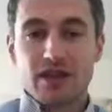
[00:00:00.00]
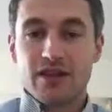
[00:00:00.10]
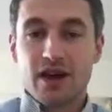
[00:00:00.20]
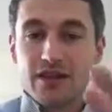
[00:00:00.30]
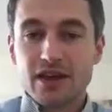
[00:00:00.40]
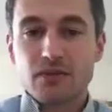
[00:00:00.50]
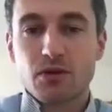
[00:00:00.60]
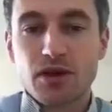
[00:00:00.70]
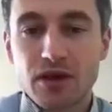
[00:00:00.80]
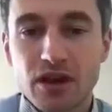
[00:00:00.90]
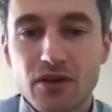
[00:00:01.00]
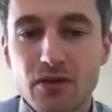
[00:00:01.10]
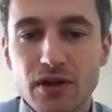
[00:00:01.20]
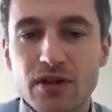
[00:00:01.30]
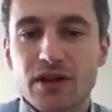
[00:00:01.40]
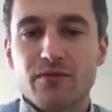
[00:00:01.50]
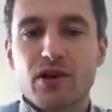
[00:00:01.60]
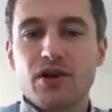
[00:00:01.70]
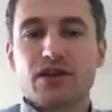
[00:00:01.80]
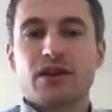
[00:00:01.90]
and that's what you think of when you think of
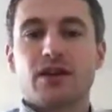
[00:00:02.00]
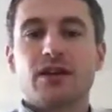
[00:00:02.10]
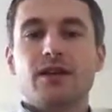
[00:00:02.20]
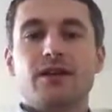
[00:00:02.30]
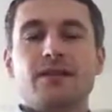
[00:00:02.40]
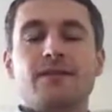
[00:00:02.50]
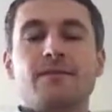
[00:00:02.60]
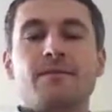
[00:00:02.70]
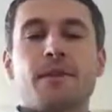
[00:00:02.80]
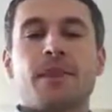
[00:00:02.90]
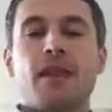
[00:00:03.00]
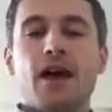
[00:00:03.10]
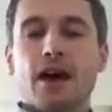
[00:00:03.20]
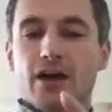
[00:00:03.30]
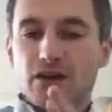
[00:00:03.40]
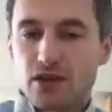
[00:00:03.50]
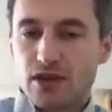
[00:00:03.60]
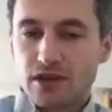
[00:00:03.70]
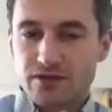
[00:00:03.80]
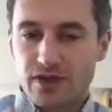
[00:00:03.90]
marketing. And do
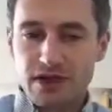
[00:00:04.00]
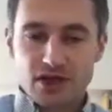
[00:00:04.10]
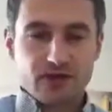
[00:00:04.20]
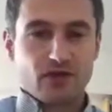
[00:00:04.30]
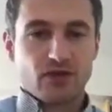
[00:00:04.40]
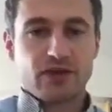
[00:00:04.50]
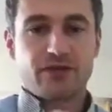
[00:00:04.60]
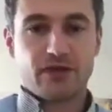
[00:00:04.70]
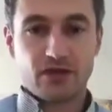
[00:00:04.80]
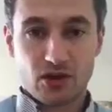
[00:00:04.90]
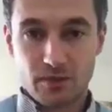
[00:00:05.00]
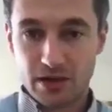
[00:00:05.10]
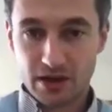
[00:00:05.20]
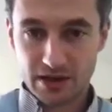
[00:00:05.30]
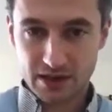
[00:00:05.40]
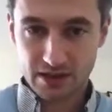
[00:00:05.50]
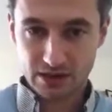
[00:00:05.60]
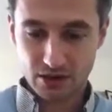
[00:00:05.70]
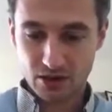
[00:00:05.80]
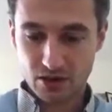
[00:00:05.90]
this for each of your different topics.
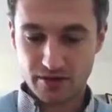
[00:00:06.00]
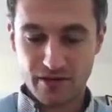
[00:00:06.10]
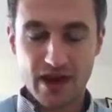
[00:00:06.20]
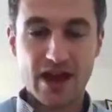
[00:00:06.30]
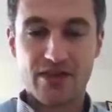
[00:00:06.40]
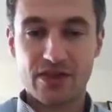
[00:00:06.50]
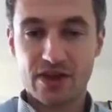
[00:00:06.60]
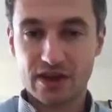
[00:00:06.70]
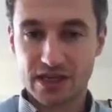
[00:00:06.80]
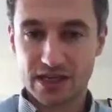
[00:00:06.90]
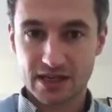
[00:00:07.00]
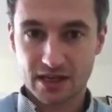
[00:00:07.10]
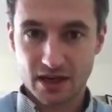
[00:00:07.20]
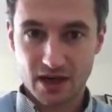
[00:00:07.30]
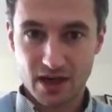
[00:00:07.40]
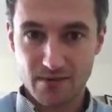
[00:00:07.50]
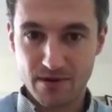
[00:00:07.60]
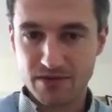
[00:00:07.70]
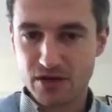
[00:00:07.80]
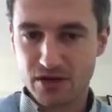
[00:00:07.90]
So for ethics,
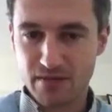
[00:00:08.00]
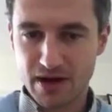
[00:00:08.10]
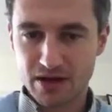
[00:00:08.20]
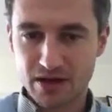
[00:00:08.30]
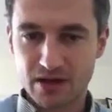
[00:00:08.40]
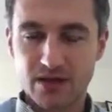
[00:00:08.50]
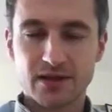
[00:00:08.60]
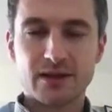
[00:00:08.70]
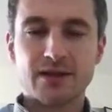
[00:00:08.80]
maybe you'd imagine